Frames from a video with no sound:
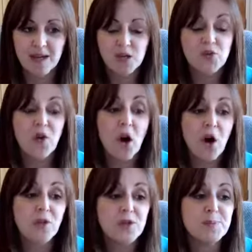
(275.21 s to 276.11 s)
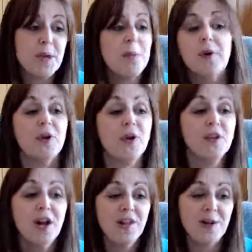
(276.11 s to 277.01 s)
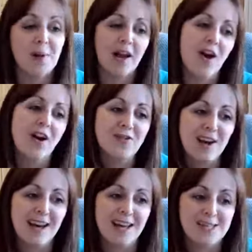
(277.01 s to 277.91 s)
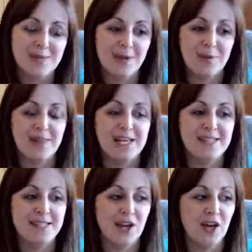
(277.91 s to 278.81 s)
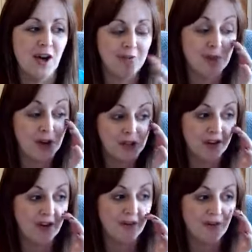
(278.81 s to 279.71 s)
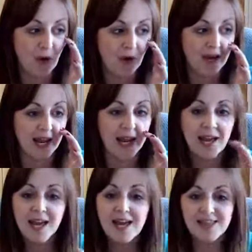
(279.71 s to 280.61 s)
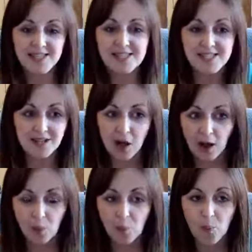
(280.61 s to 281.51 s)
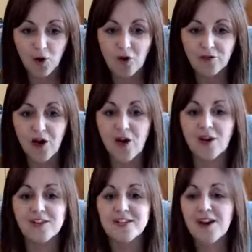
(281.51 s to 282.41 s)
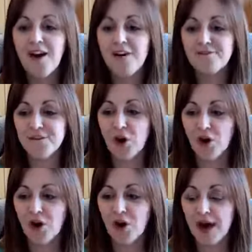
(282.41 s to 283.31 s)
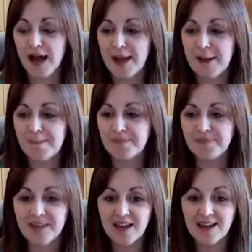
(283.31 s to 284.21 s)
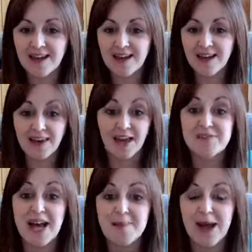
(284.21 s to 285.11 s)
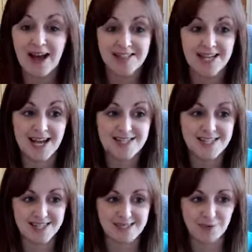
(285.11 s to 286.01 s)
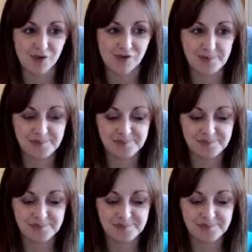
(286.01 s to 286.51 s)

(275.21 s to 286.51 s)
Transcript: So for all those people that are like, oh, I'd really like to work with Lisa, or I'm not sure I could afford it, this is a one-off cost for lifetime access to this programme.